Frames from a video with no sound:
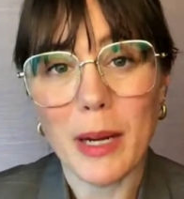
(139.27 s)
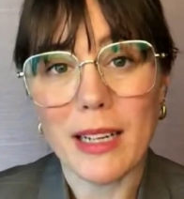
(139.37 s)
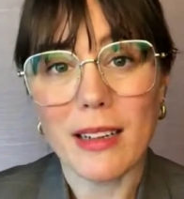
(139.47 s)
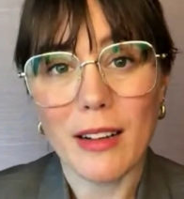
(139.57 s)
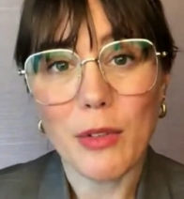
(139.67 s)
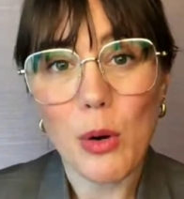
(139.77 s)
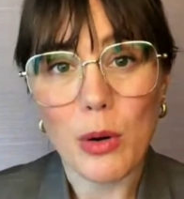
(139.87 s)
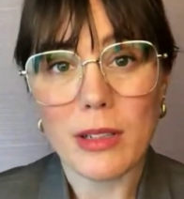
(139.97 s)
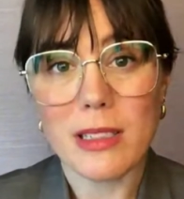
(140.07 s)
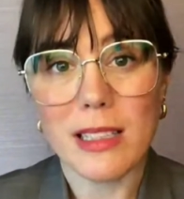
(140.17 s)
But of
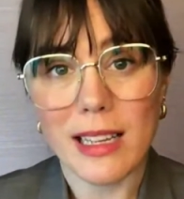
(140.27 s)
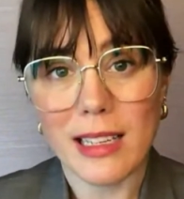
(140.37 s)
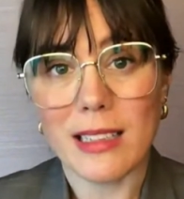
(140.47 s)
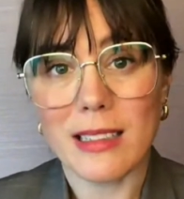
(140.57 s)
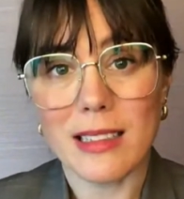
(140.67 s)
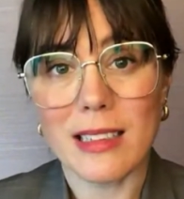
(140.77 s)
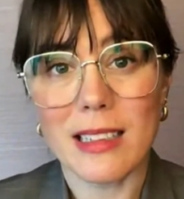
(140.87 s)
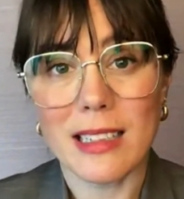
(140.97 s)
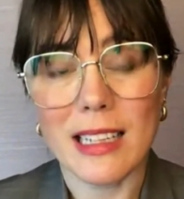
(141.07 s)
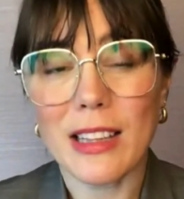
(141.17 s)
course, in
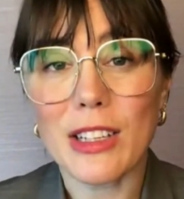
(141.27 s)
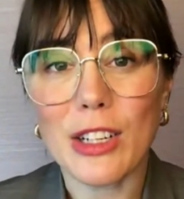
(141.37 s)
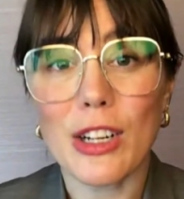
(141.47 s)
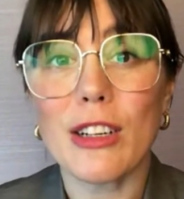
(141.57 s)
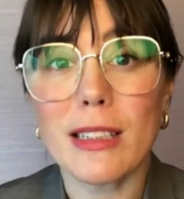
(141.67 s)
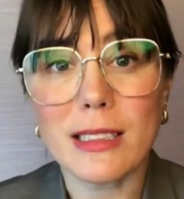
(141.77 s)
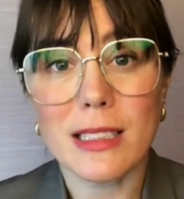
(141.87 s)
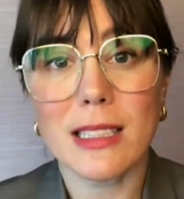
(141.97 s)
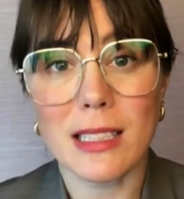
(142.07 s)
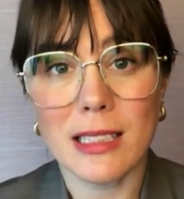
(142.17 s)
the
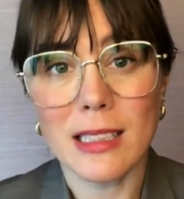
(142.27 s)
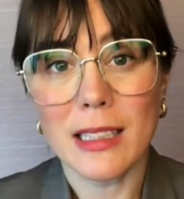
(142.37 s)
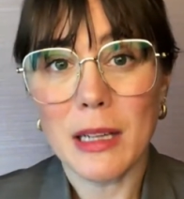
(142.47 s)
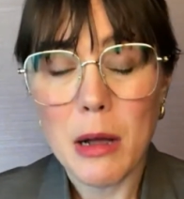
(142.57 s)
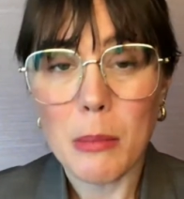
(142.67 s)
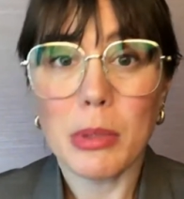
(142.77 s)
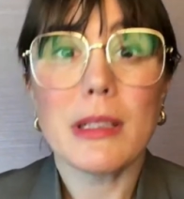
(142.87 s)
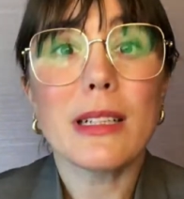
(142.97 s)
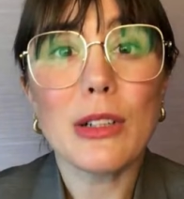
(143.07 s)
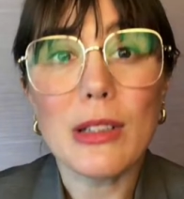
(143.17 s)
current
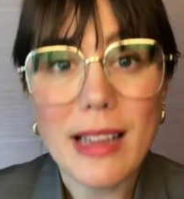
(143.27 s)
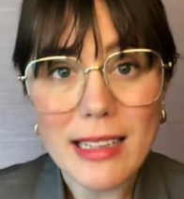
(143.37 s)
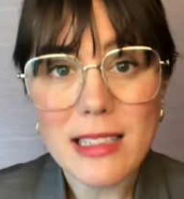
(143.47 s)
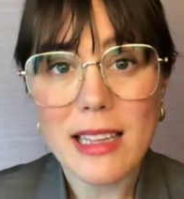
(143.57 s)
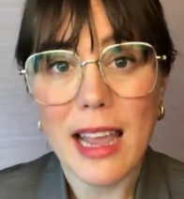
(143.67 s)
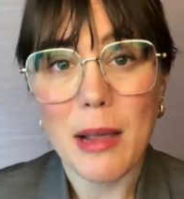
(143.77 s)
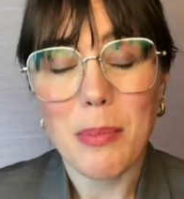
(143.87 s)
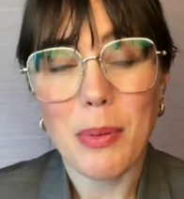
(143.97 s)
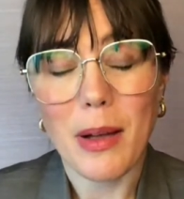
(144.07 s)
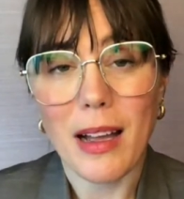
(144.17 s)
political
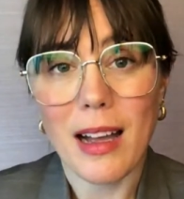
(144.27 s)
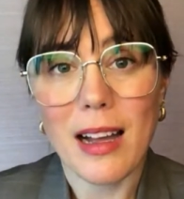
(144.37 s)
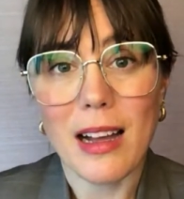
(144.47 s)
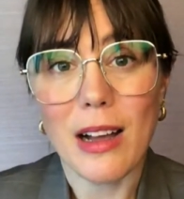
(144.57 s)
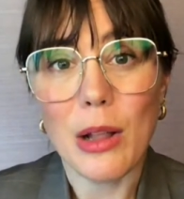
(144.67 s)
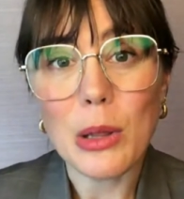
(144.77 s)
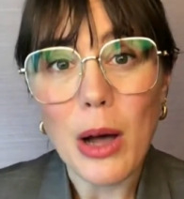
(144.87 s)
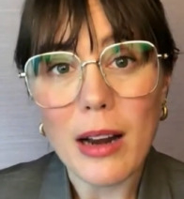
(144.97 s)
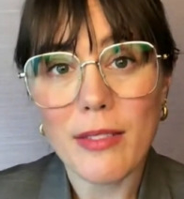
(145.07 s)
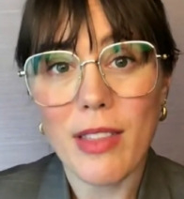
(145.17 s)
landscape, a
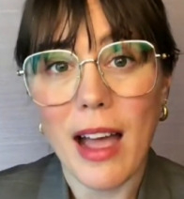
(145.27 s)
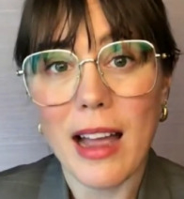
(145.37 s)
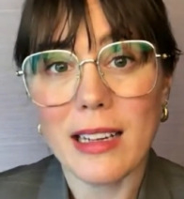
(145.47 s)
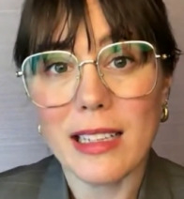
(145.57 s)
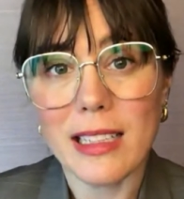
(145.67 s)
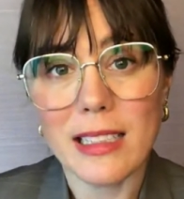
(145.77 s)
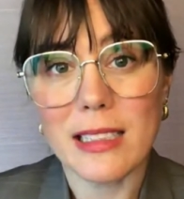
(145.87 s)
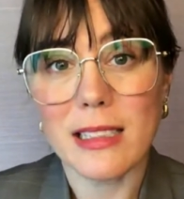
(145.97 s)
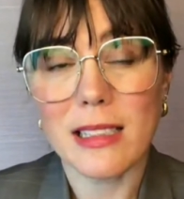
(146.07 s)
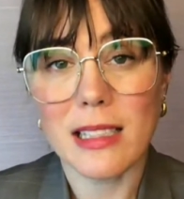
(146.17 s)
lot of that
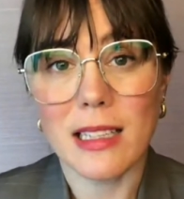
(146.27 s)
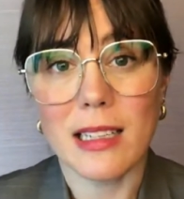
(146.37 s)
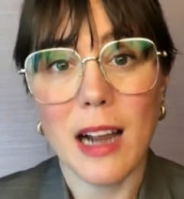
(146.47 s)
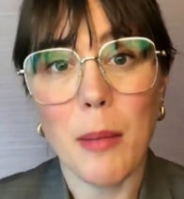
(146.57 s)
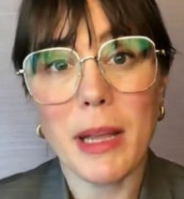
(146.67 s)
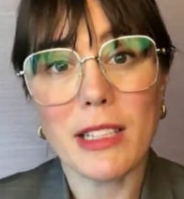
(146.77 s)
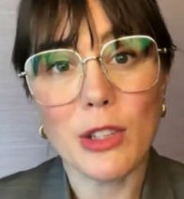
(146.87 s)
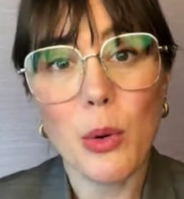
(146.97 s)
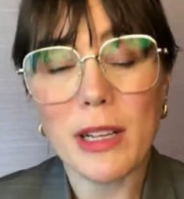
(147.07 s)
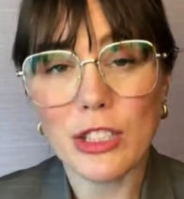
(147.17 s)
is coming into
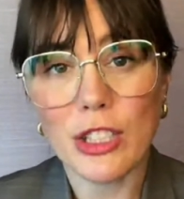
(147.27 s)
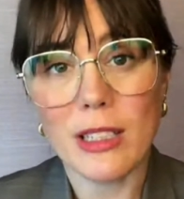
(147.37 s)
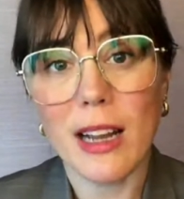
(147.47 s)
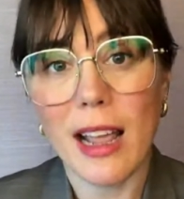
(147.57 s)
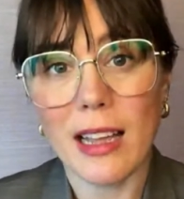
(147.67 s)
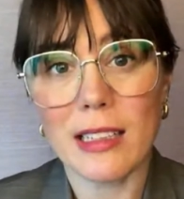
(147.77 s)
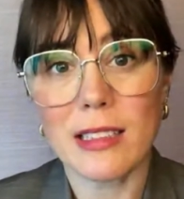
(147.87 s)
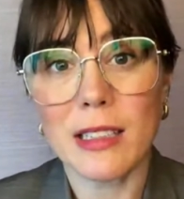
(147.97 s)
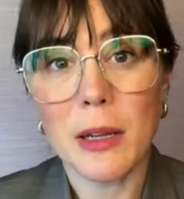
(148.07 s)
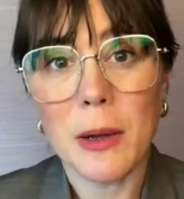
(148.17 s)
question, and